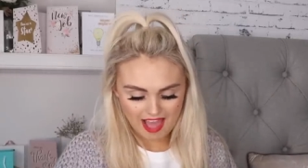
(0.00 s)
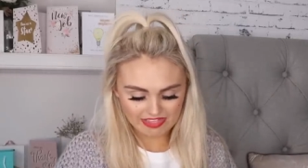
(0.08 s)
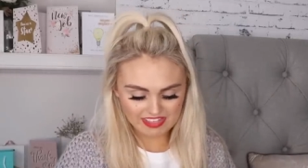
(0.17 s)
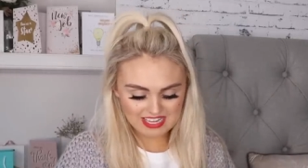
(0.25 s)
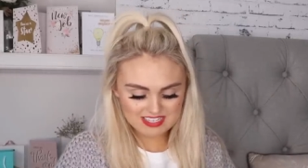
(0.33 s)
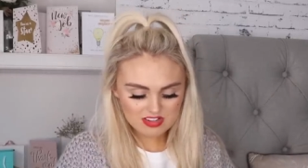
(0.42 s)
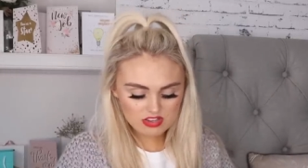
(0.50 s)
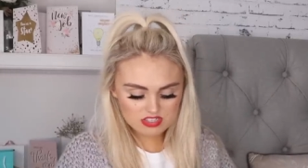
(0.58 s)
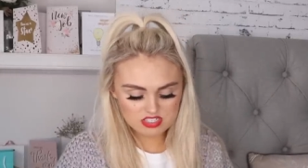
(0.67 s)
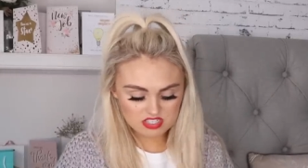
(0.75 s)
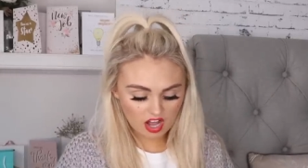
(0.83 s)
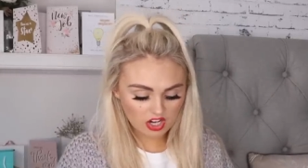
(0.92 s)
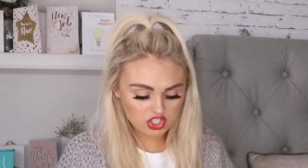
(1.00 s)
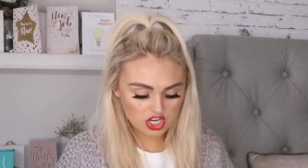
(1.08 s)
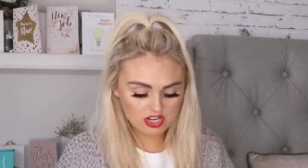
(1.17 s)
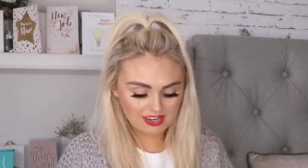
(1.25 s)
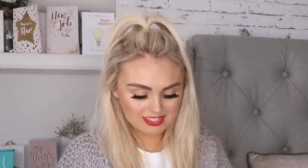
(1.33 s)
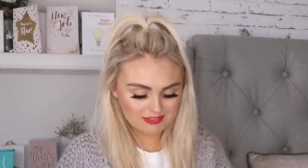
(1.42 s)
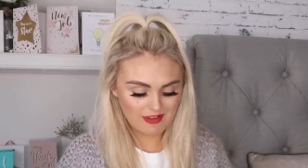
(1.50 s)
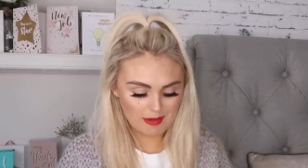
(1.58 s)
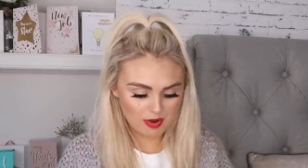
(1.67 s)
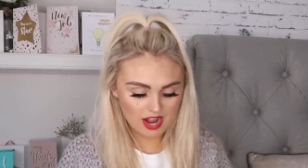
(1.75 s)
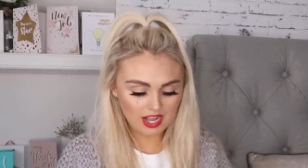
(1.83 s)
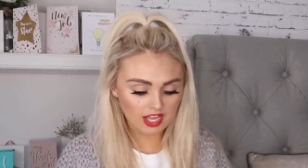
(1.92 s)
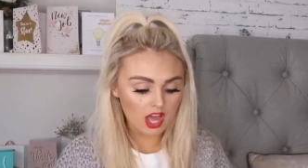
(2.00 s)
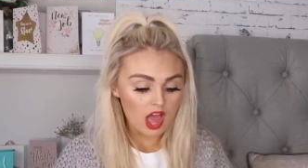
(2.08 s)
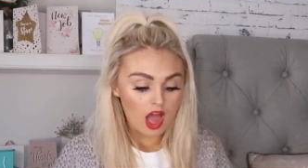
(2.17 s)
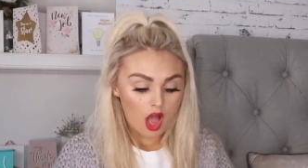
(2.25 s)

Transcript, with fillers: And these are such a nice fabric.